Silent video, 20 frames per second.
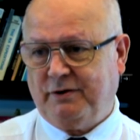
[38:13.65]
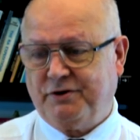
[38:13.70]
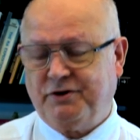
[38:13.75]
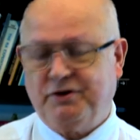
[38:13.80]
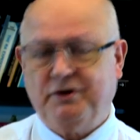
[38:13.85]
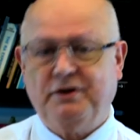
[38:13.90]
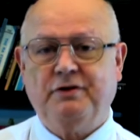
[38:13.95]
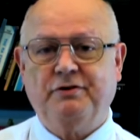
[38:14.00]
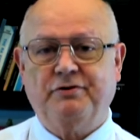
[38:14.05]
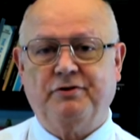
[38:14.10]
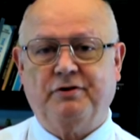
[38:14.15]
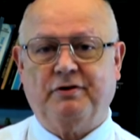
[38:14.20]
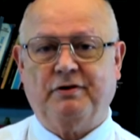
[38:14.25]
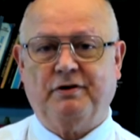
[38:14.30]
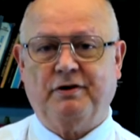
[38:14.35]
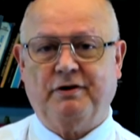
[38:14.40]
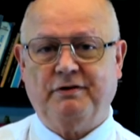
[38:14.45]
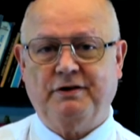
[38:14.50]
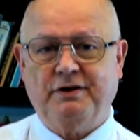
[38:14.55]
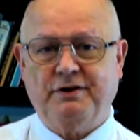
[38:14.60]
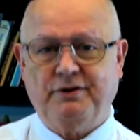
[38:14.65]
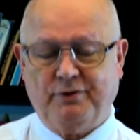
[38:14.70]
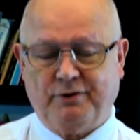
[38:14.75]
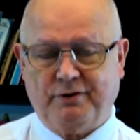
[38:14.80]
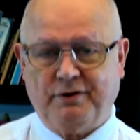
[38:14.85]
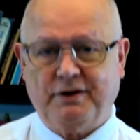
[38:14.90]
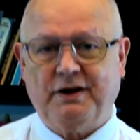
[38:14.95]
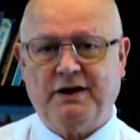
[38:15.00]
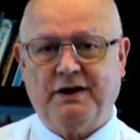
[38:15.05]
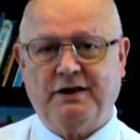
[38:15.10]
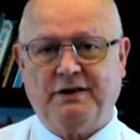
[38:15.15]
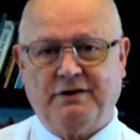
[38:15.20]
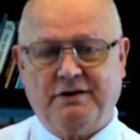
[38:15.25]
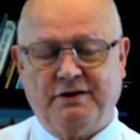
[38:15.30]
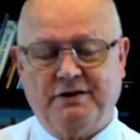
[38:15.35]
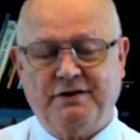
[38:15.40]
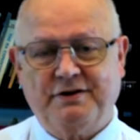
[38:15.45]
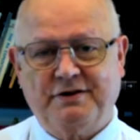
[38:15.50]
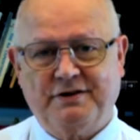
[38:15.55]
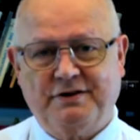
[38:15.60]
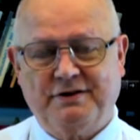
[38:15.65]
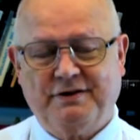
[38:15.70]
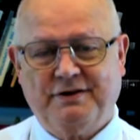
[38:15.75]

children are in your likeness,